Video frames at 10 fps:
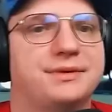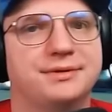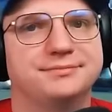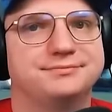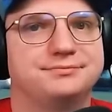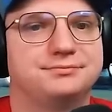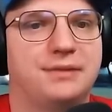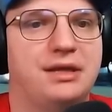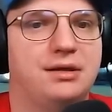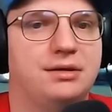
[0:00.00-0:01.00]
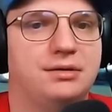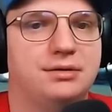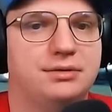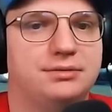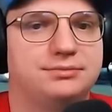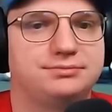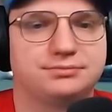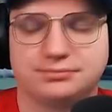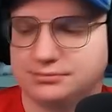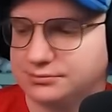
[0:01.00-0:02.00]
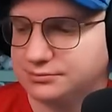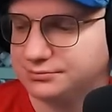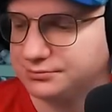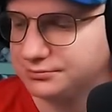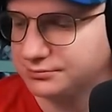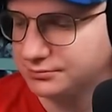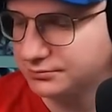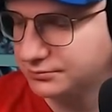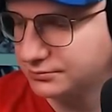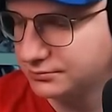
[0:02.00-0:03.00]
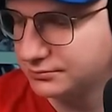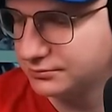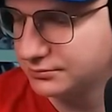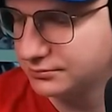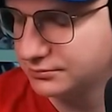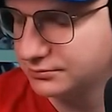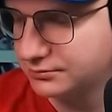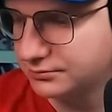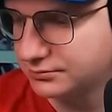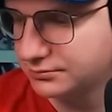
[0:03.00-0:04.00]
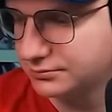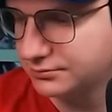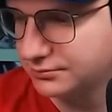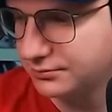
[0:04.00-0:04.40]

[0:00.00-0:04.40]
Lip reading: The person shown says nothing.